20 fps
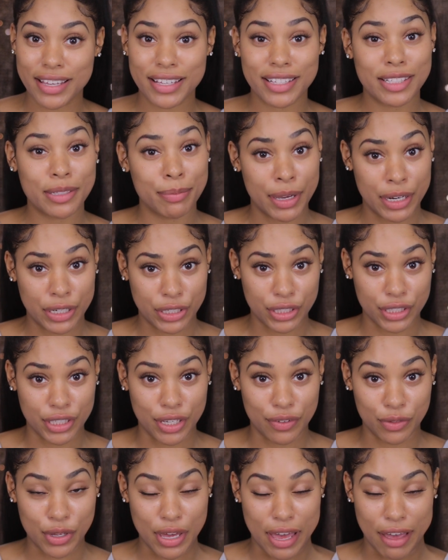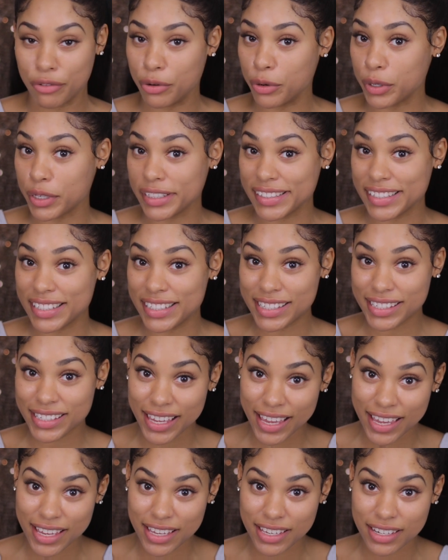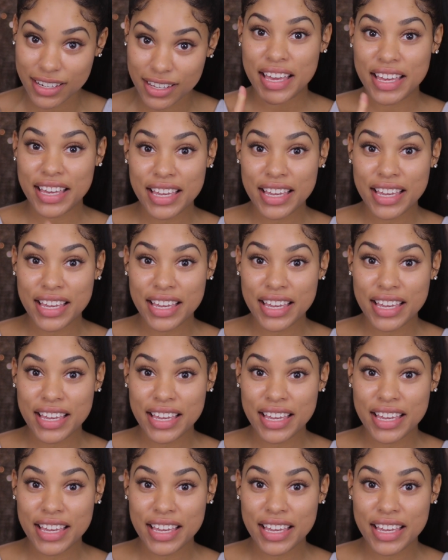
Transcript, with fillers: especially if you have oily skin.